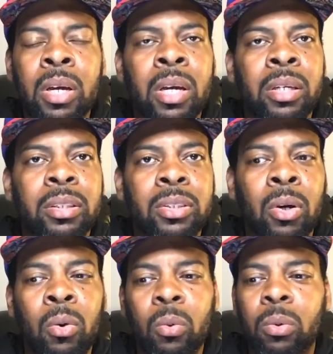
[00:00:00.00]

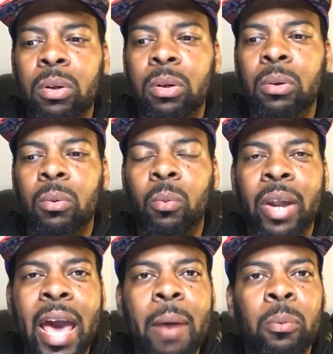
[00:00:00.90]
So
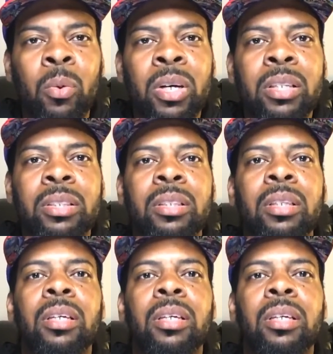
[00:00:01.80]
what happened was,